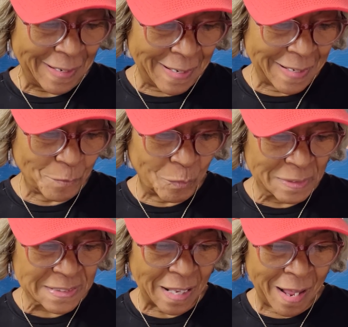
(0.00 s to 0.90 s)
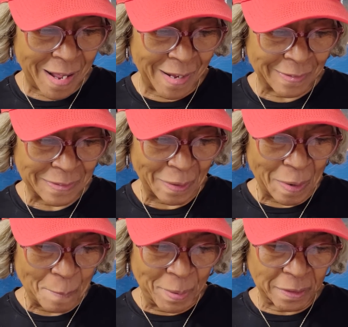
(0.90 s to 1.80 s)
It was odd
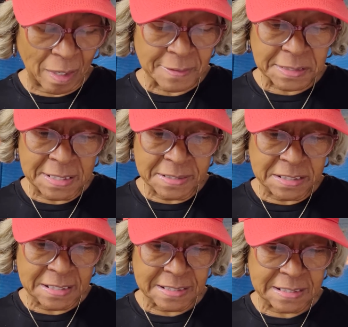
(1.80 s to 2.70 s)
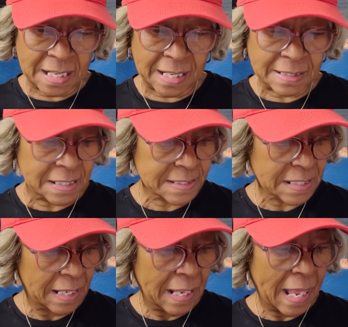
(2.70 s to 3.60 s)
because he just said
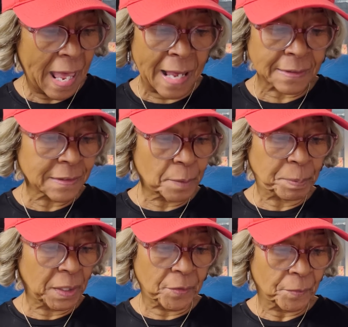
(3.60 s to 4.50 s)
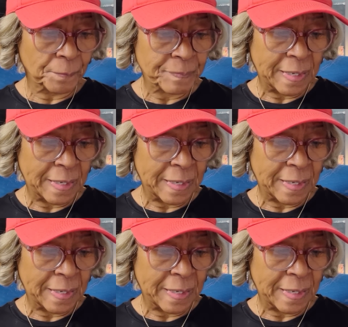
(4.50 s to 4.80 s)
this out of the blue.